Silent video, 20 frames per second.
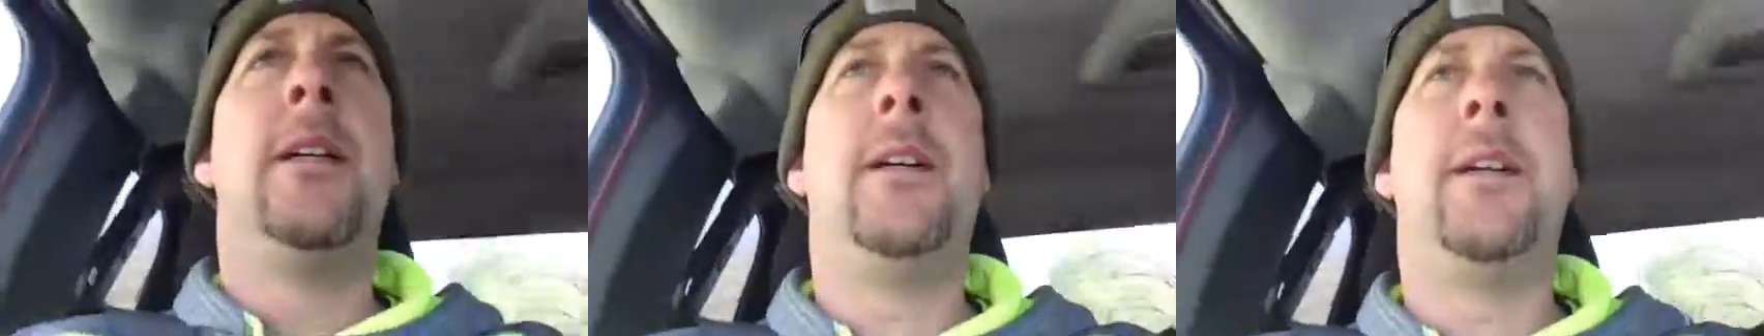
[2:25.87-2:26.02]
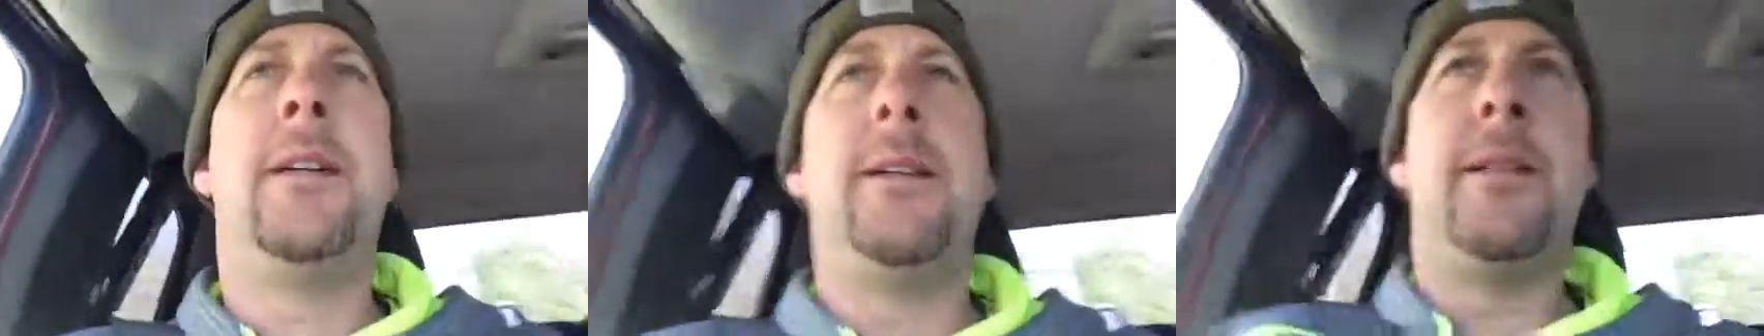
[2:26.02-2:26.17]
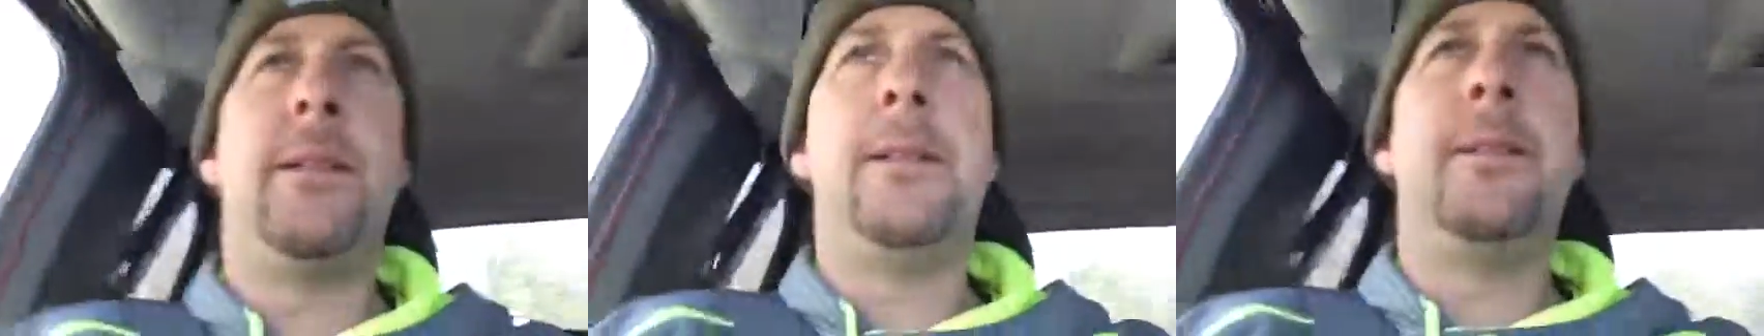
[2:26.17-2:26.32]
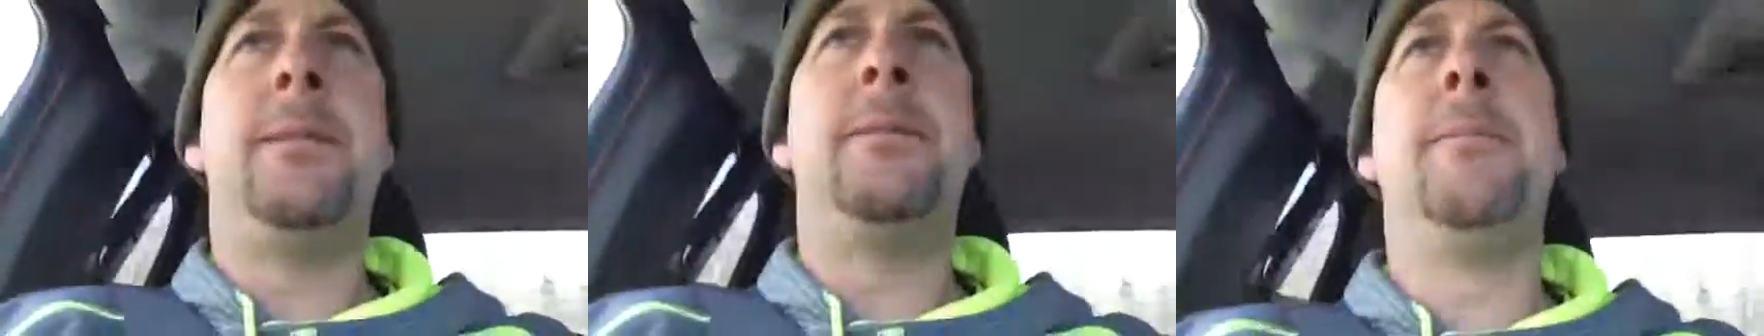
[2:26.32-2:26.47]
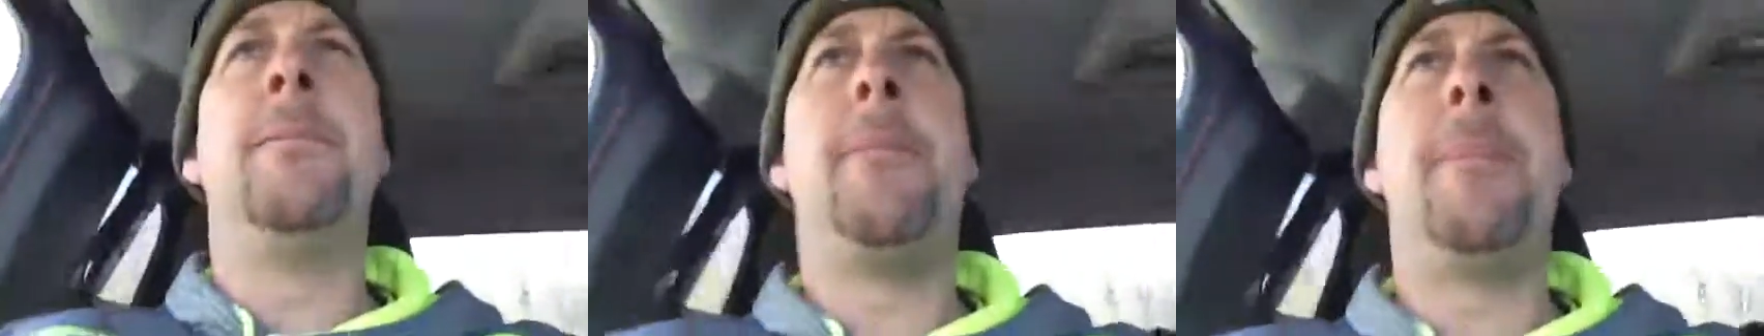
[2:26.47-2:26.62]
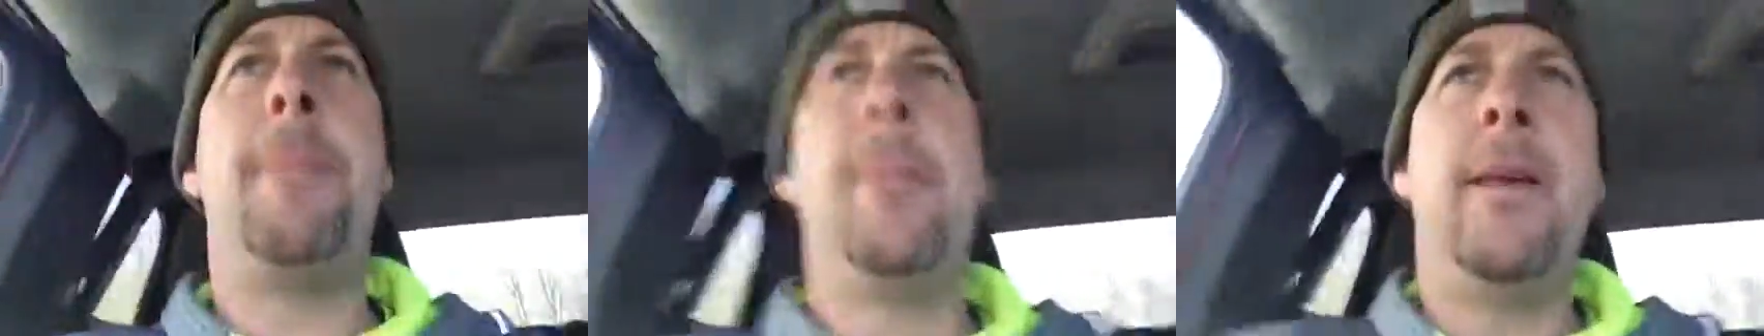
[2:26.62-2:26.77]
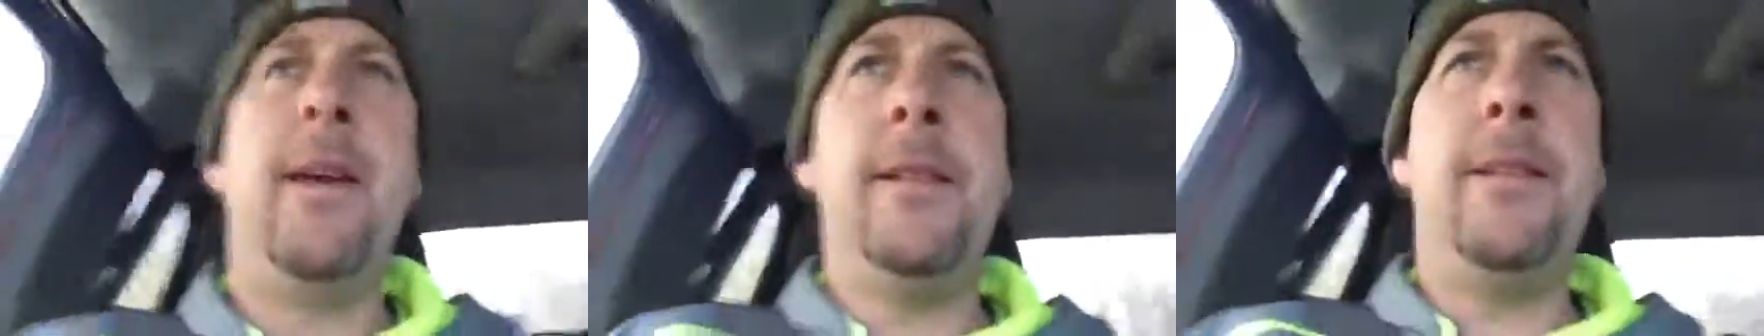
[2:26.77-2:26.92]

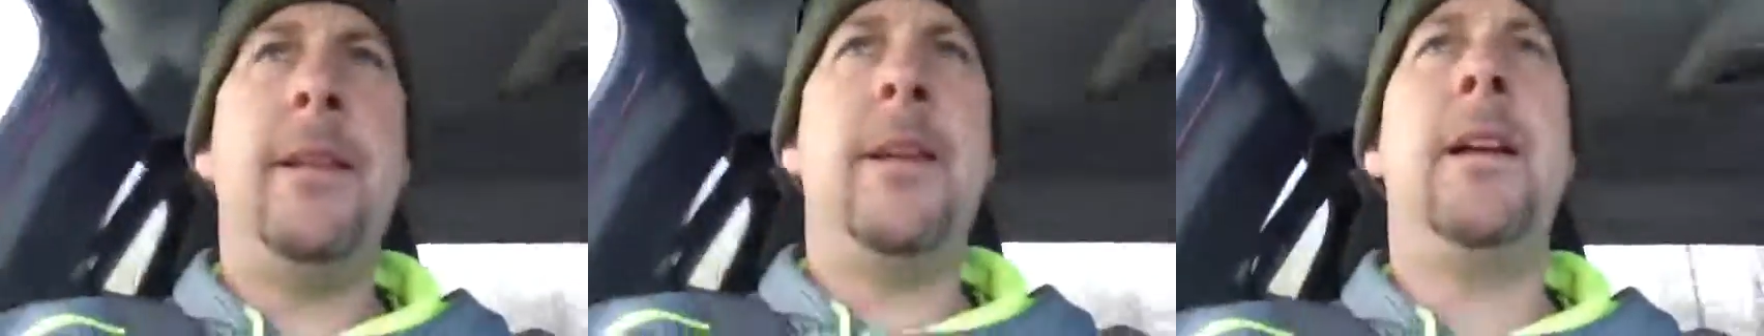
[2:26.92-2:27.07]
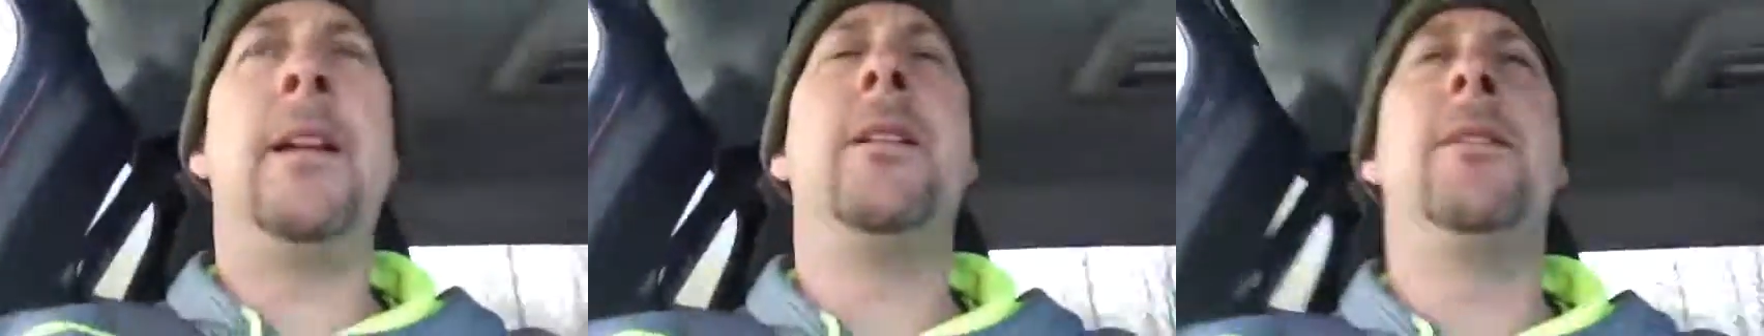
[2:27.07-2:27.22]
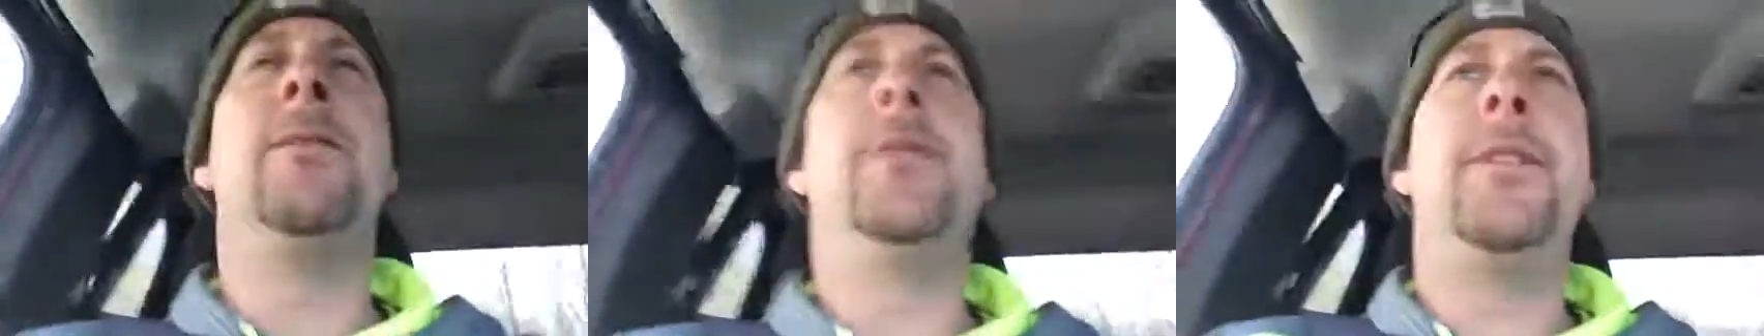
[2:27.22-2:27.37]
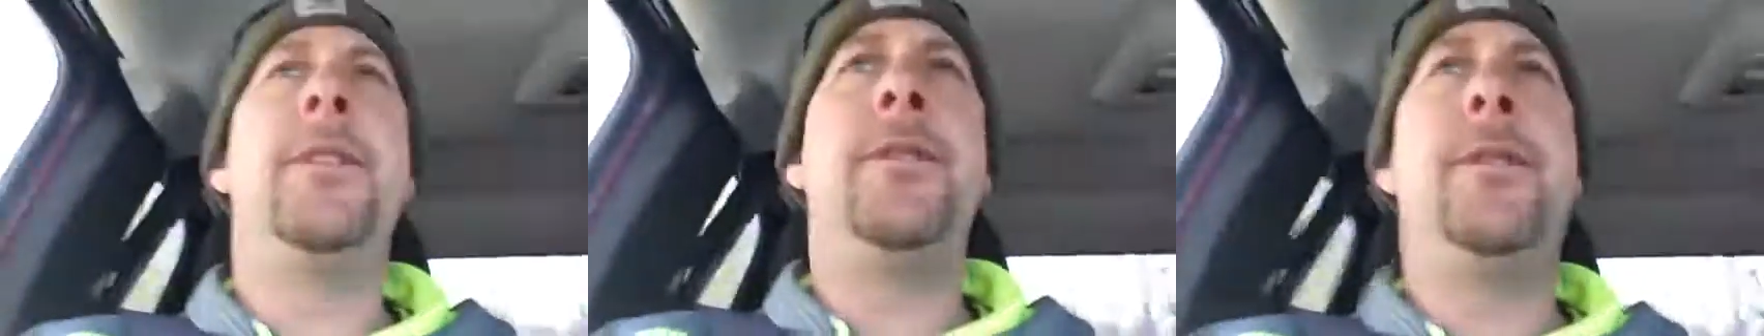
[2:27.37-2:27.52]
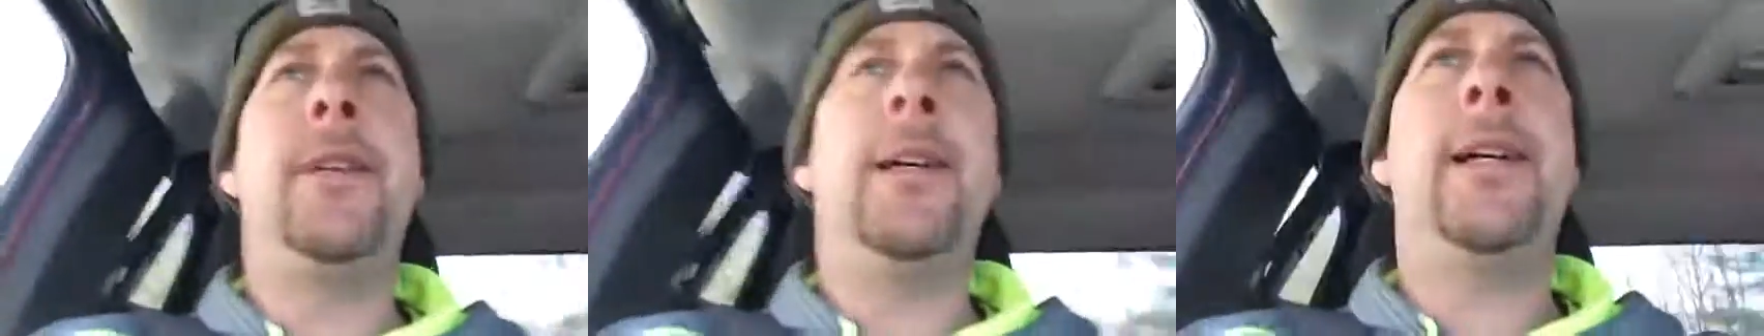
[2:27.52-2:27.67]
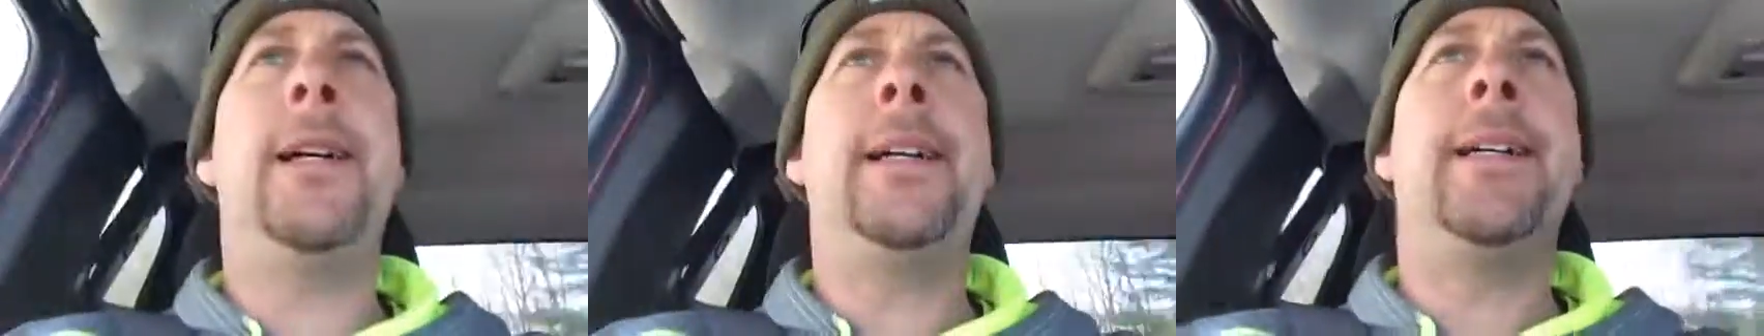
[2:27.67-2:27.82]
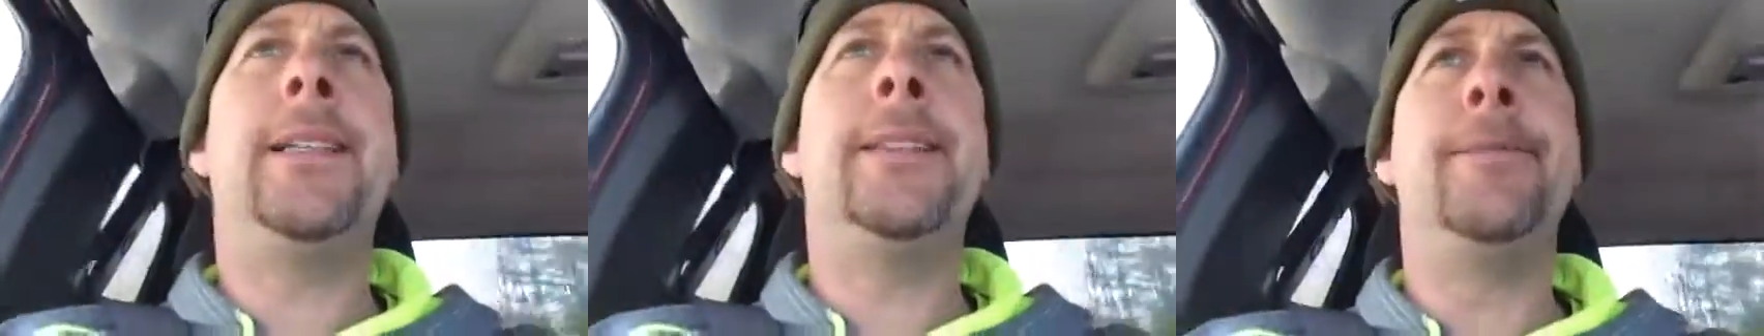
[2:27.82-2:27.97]
Um, and then we've
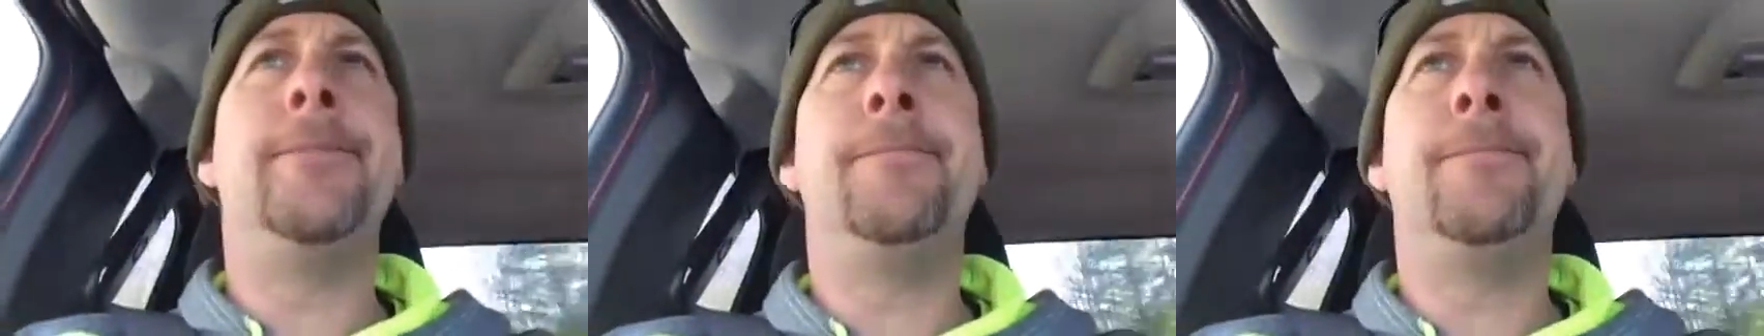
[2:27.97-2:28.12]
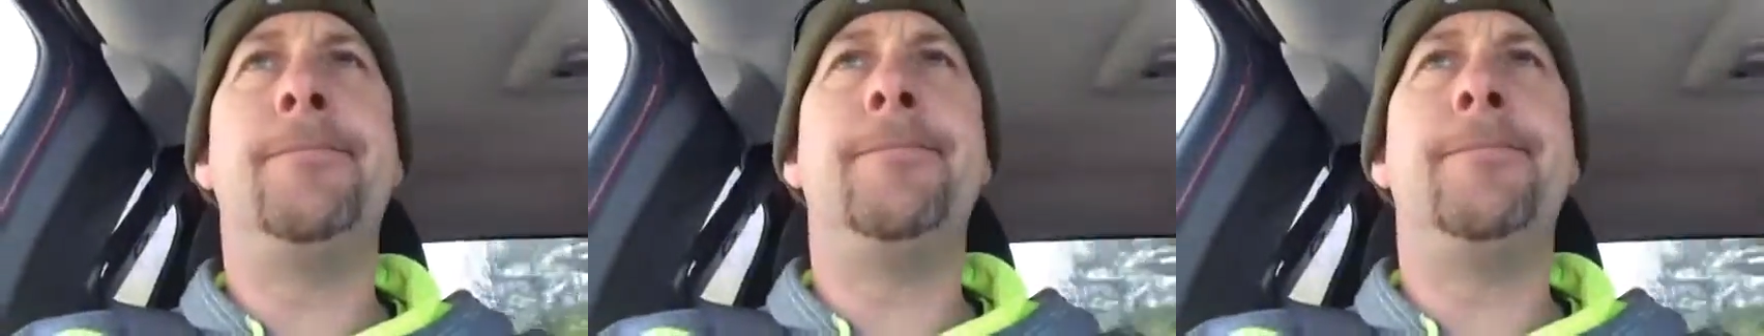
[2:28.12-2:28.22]
got